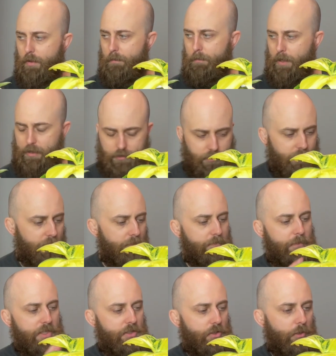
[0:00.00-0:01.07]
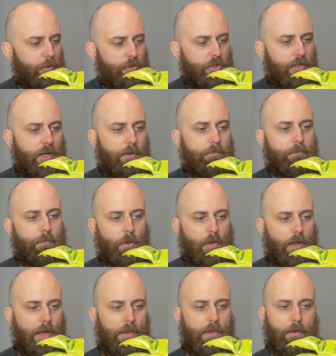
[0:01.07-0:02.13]
mix this solution up
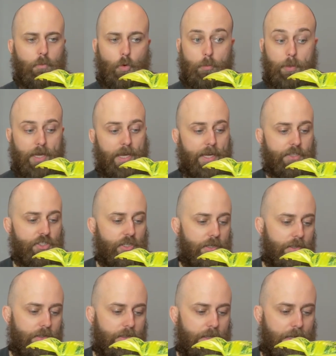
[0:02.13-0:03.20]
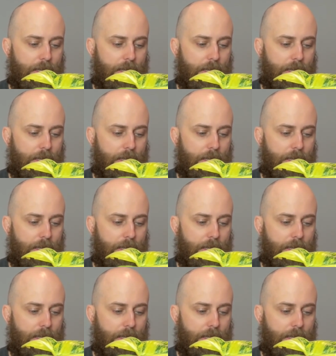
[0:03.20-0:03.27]
and then we'll pH it,